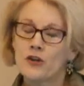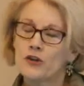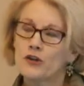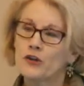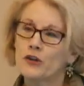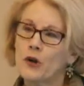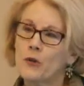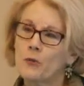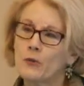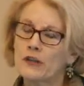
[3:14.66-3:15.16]

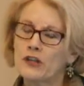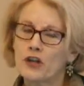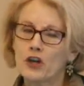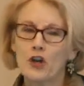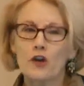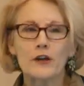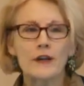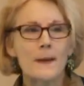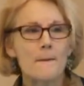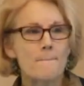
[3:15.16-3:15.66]
you know, when you
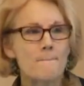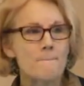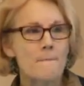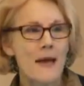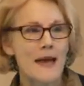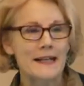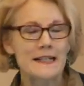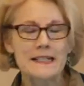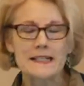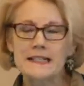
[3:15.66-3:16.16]
look at
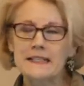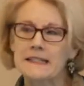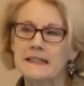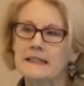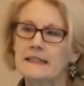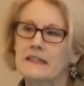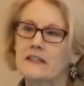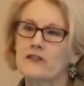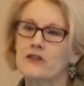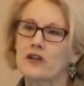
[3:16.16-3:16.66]

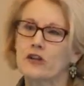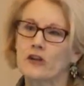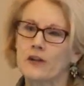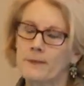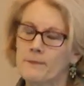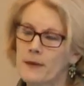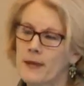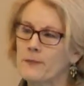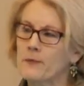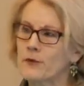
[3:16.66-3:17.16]
medicine and you
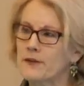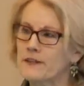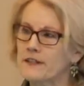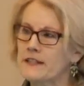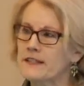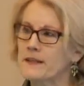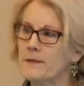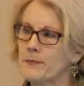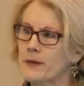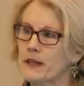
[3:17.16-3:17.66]
look at people with
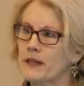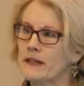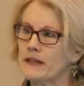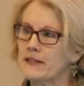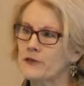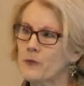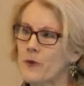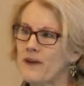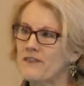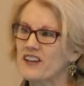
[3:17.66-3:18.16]

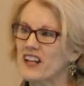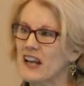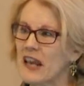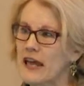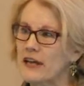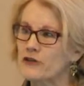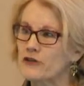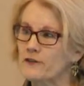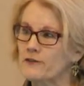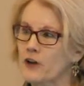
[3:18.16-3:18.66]
disabilities, we have a
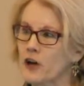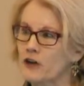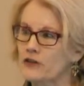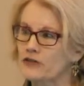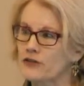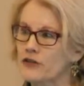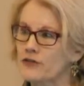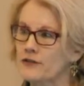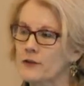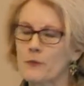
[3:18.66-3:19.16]
clash of
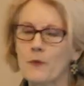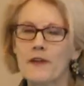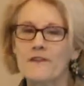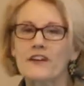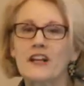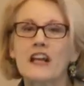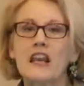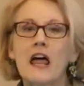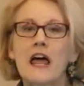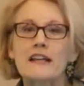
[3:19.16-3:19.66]
cultures. And we
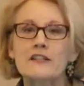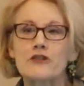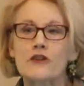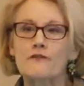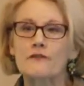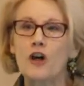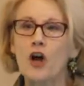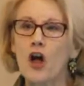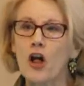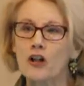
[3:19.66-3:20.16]
have a clash
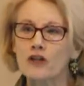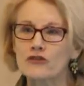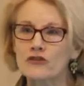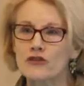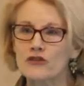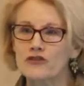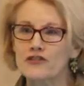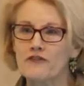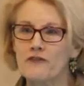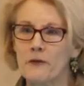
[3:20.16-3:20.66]
of
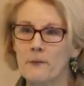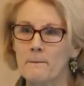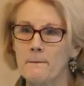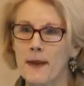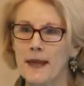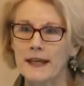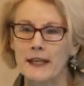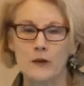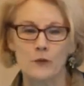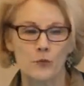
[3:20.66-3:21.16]
cultures for
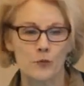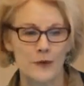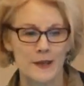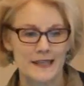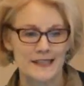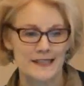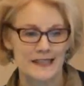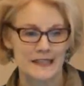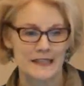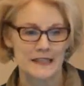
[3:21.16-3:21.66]
many
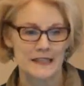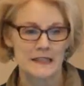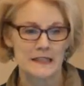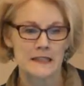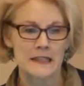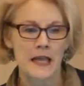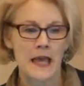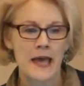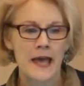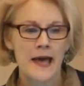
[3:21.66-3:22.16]

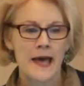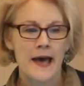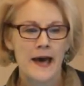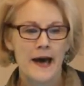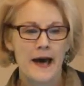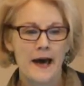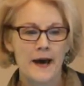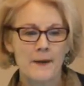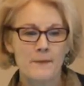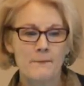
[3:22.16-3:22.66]
reasons.
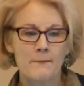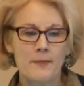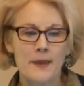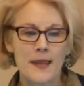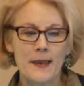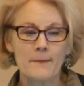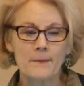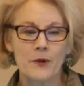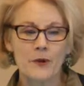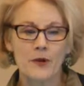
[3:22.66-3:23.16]
Um,
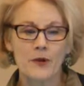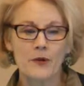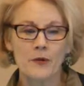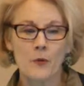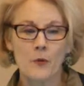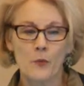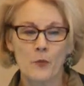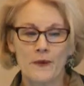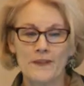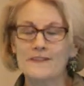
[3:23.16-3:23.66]

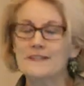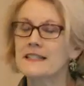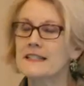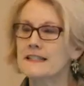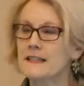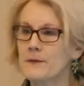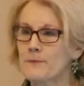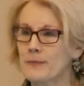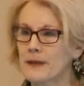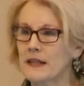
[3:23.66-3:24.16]
people with
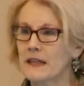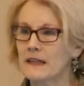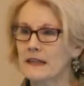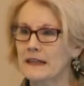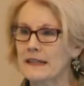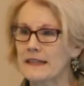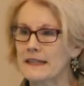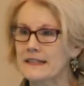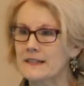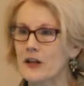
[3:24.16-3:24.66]

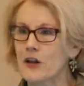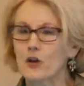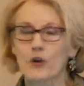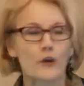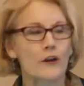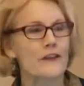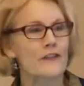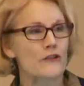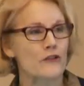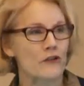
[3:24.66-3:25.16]
disabilities
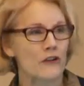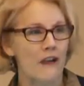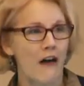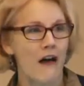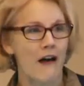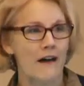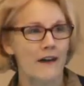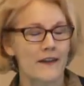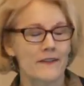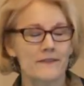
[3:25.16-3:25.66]
look at their
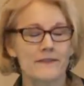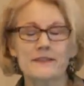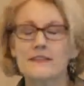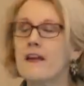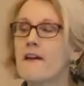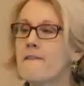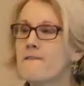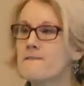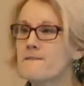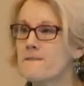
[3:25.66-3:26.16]

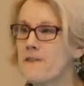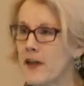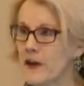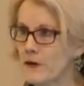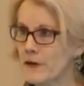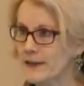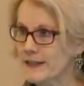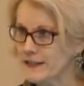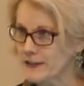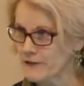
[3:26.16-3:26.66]
lives
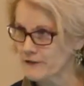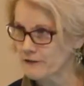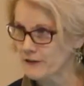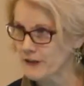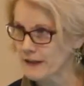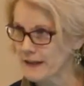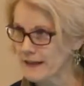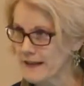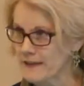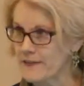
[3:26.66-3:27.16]
very
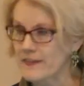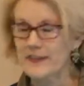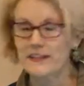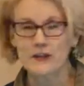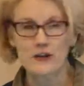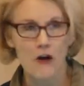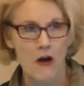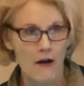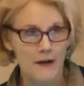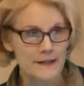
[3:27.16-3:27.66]
differently
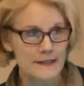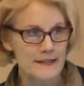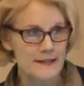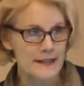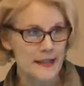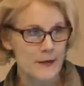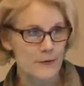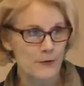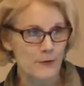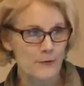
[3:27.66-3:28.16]
than non
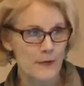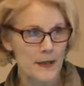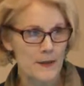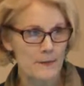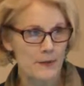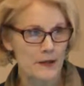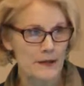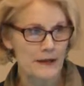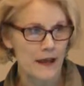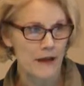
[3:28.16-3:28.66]
disabled
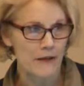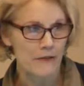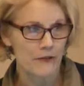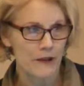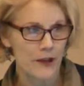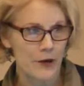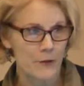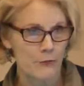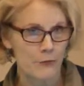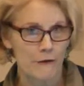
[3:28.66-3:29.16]
people and
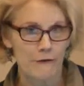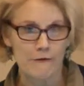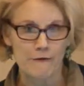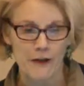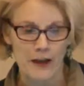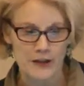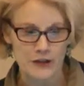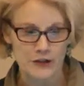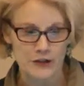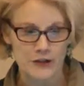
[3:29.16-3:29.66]
healthcare
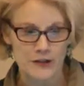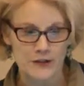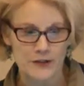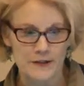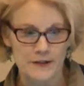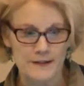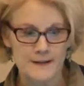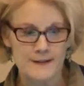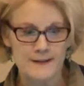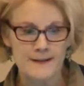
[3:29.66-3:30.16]

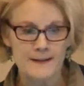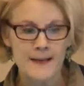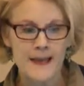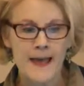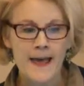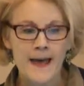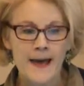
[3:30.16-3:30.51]
professionals.